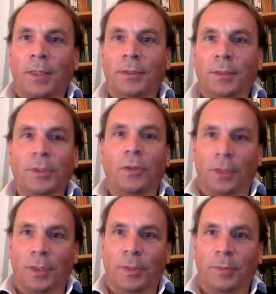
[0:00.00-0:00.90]
It's a bit
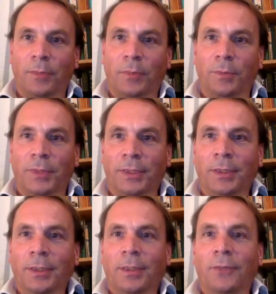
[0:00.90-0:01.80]
longer, but bear with me.
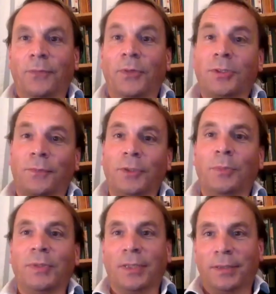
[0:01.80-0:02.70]
Uh, first of all,
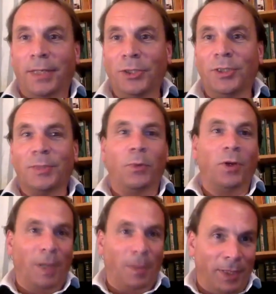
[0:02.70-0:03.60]
your presentation is
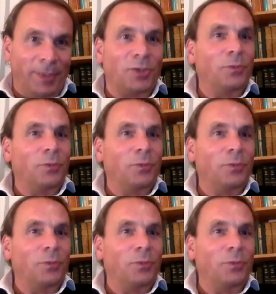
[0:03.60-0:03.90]
blowing my mind.